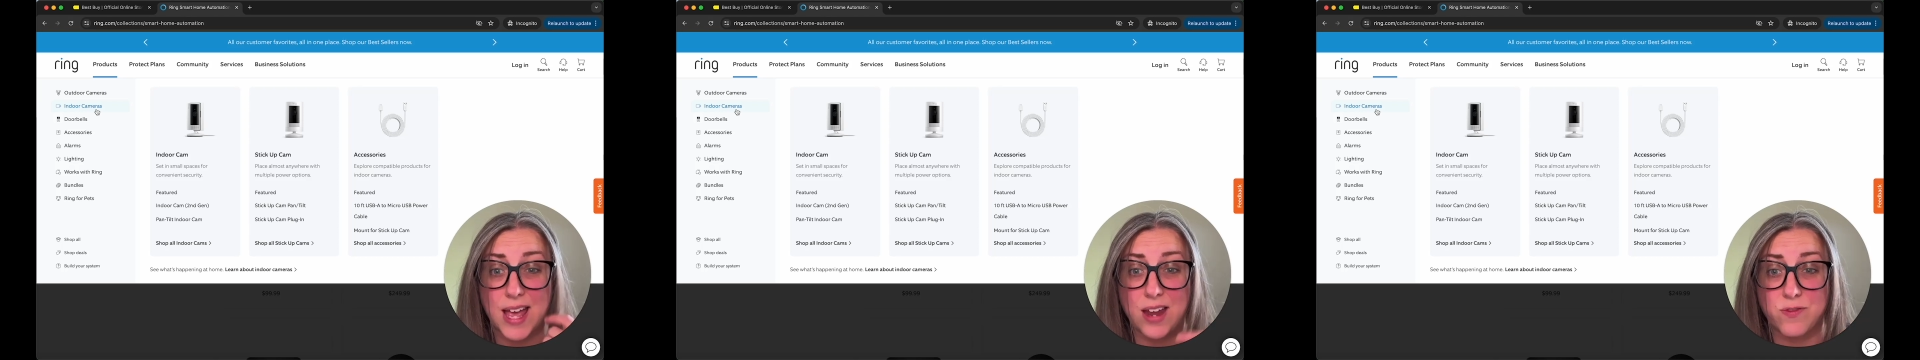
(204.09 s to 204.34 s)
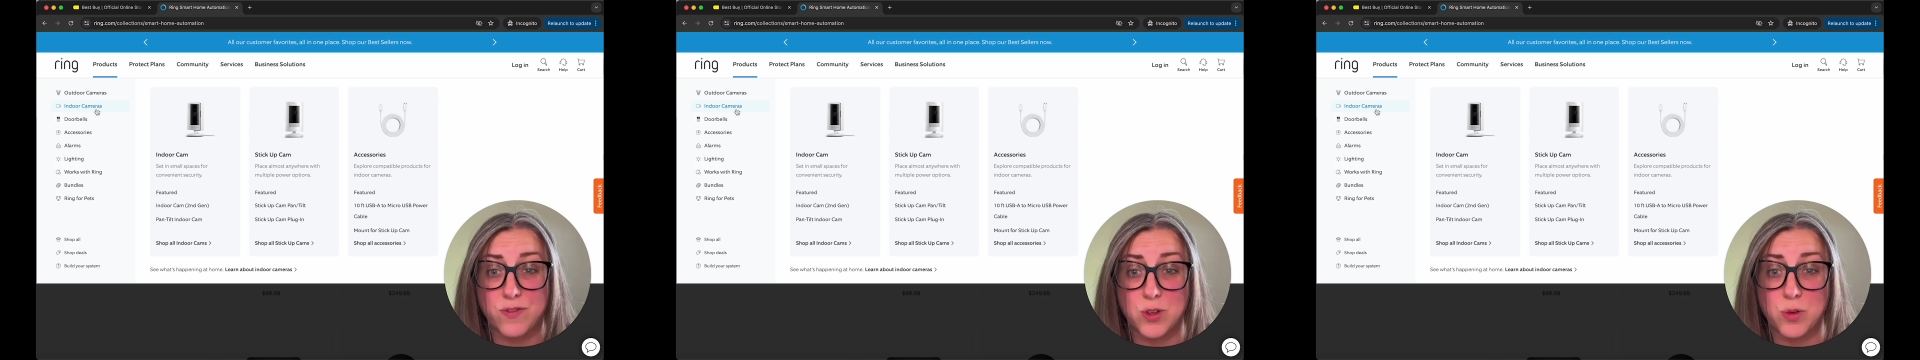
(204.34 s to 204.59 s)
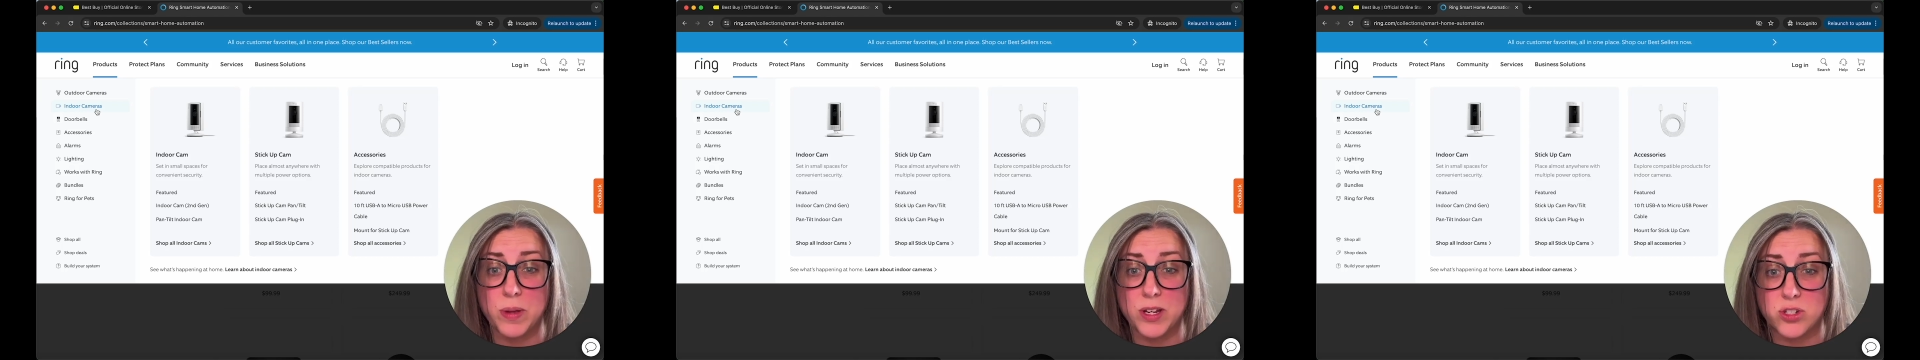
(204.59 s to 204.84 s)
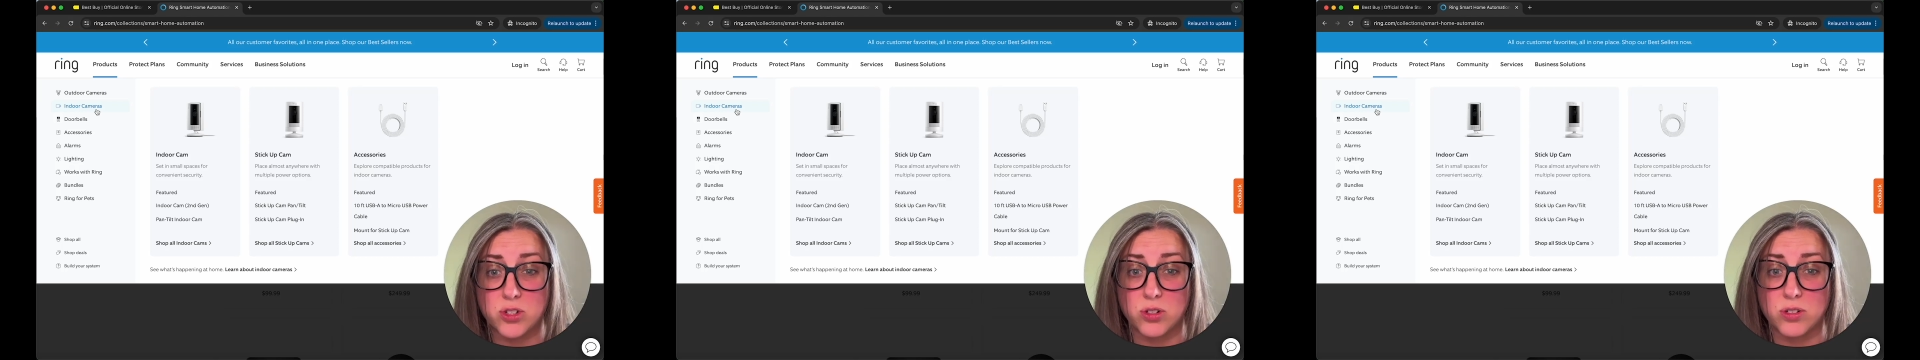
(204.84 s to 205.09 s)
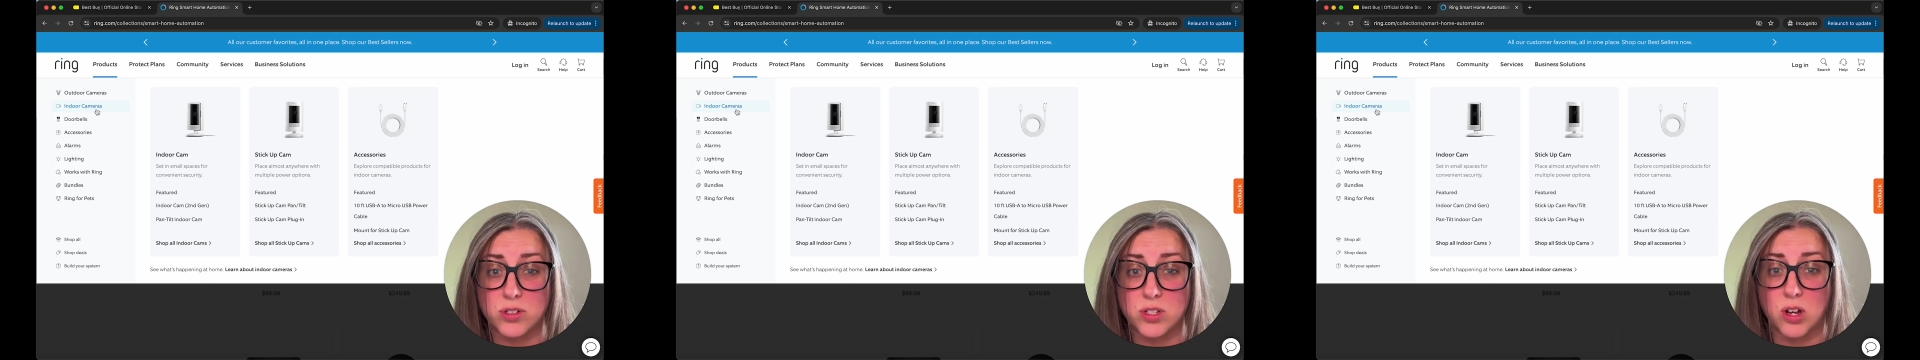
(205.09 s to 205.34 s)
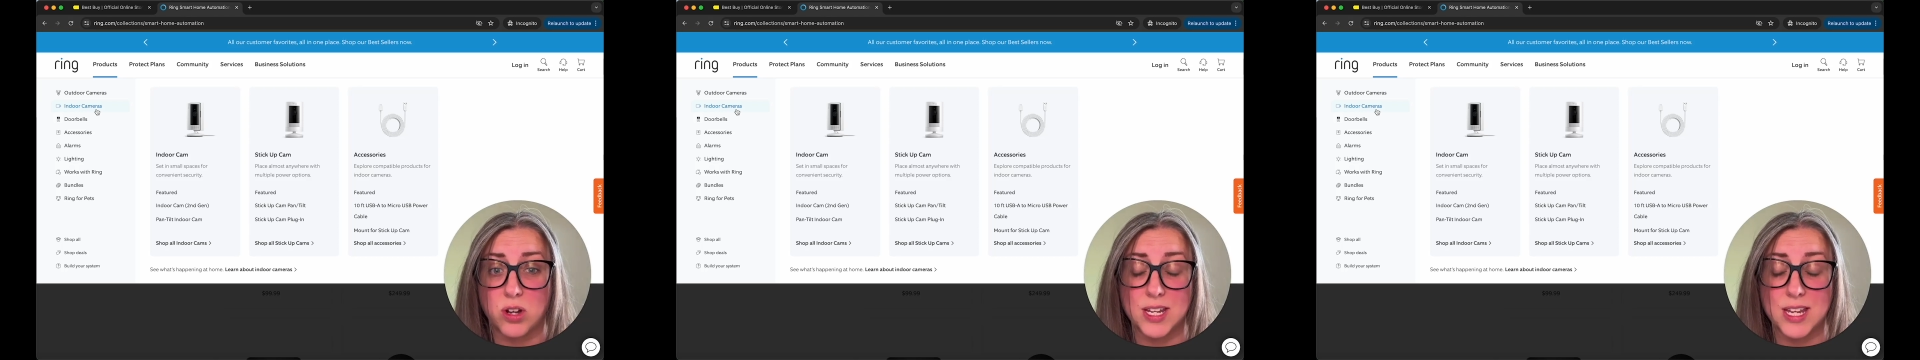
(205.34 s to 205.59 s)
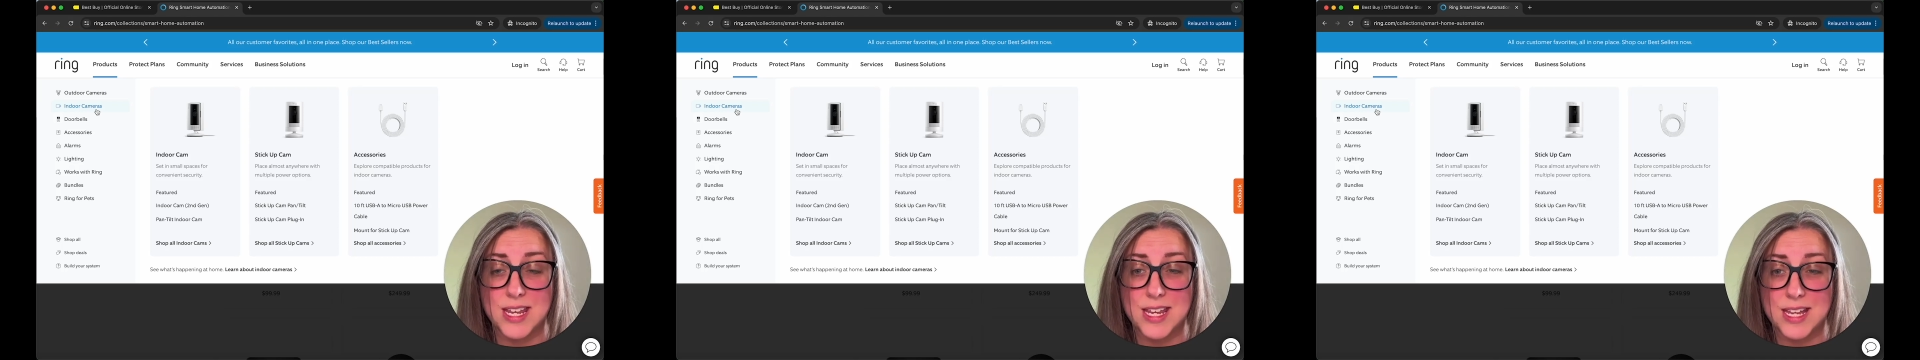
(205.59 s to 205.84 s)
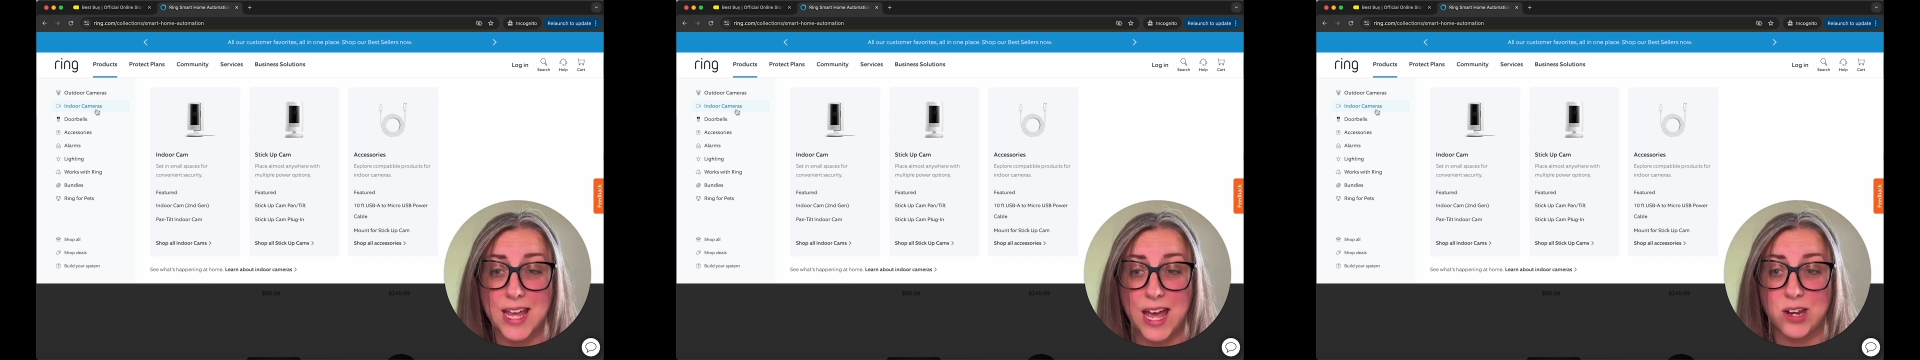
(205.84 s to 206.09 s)
add a few pictures on key
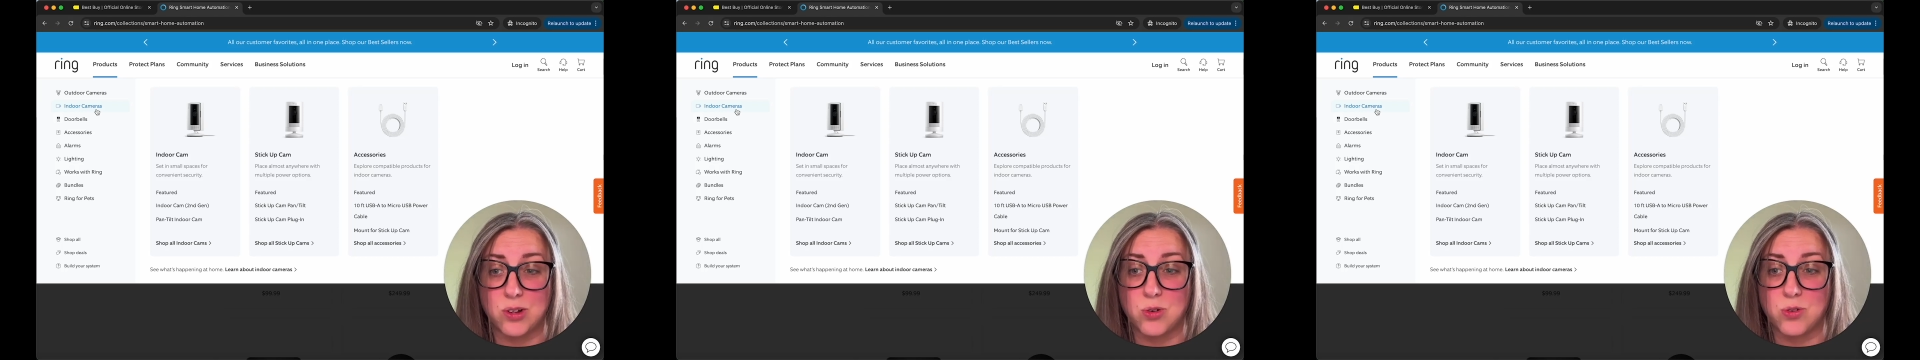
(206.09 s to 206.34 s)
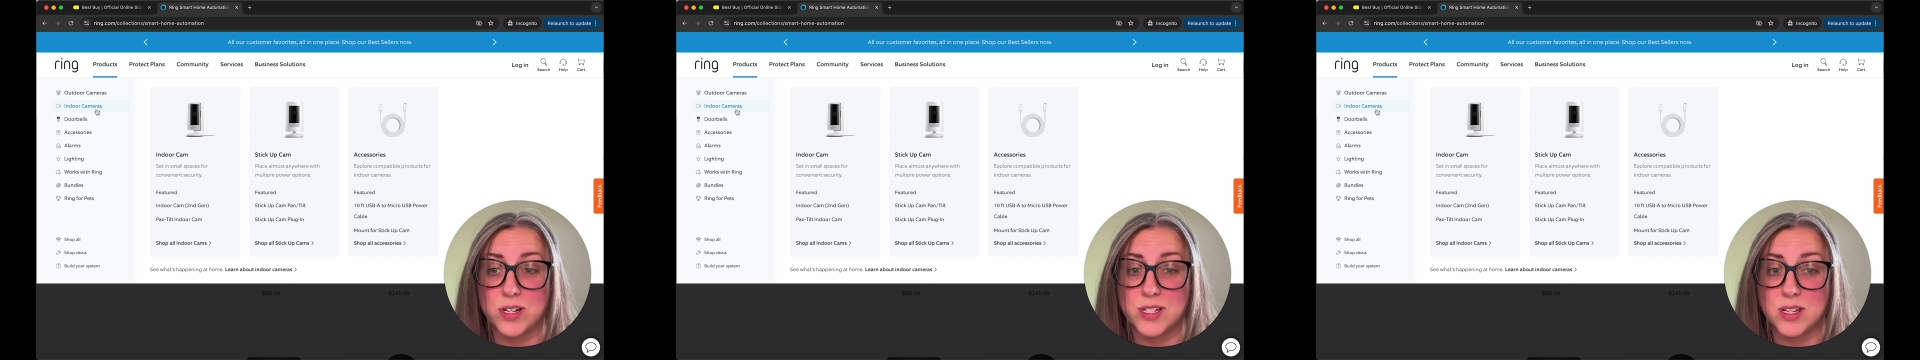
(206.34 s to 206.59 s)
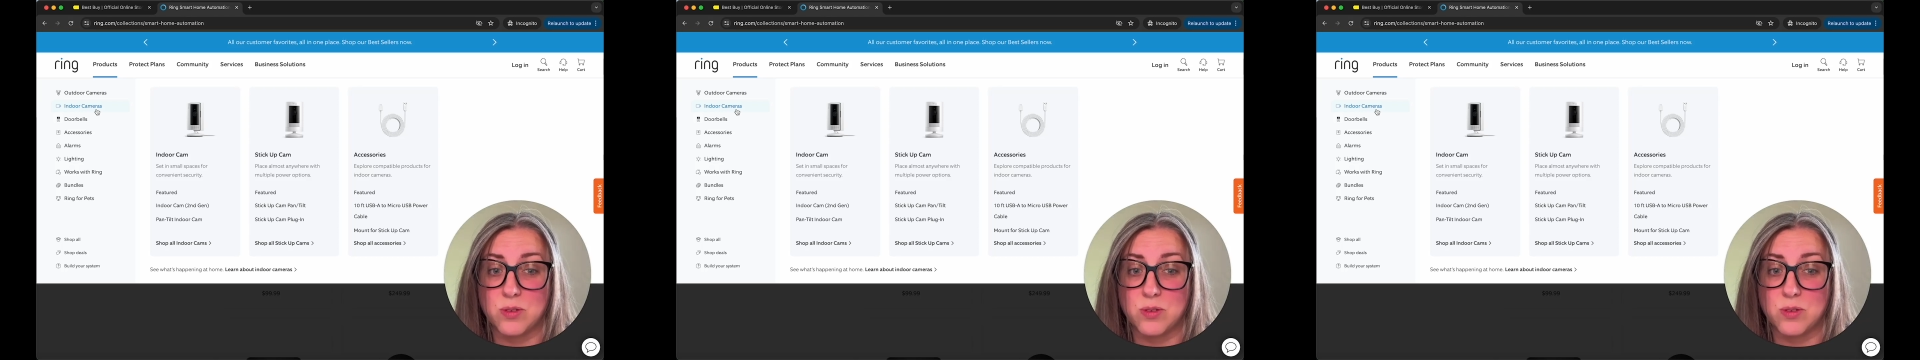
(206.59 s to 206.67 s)
categories,